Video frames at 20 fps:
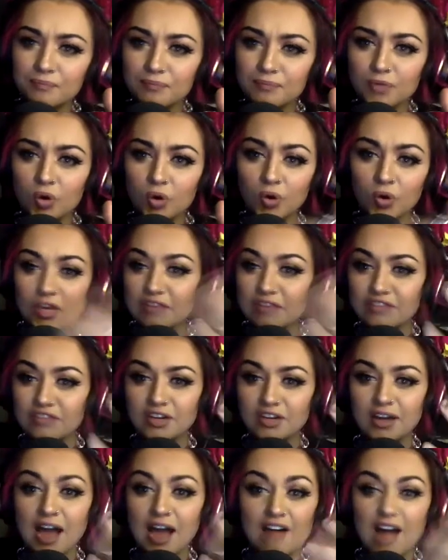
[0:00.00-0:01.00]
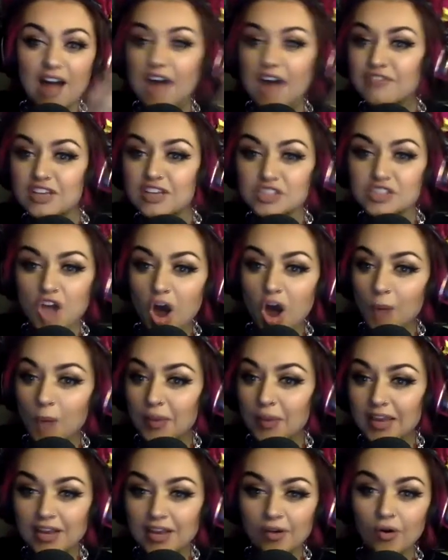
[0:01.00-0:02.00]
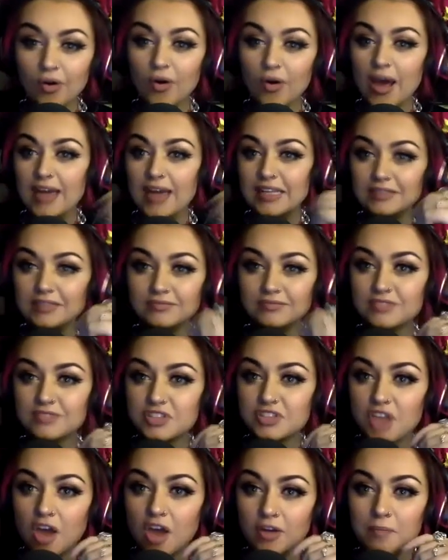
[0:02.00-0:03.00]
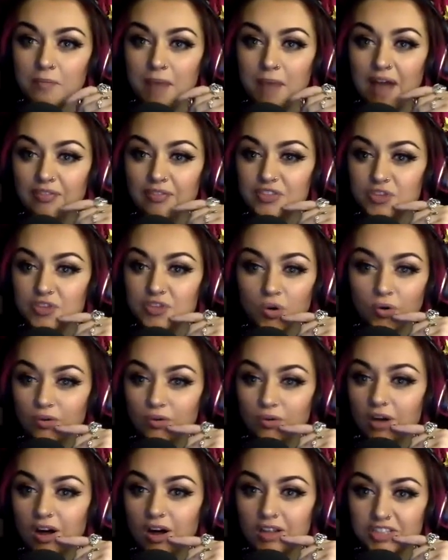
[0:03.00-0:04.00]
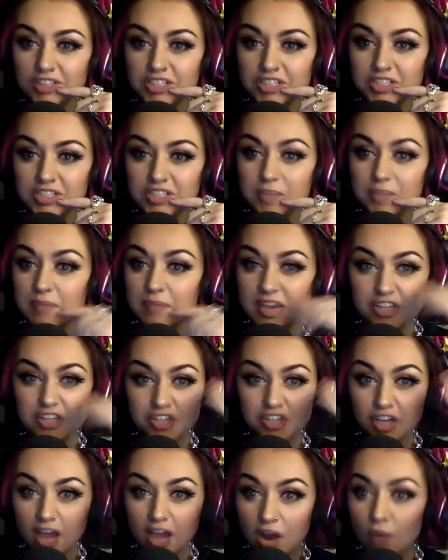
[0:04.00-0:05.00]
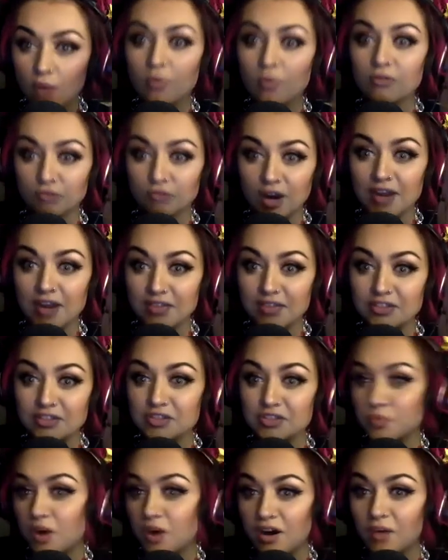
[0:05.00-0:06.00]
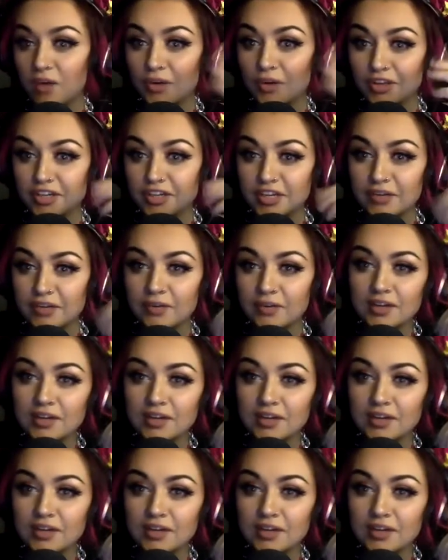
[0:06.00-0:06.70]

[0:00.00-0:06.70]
or even have it as a hobby, or any certain bands or artists that made you go, right, this is what I want to do?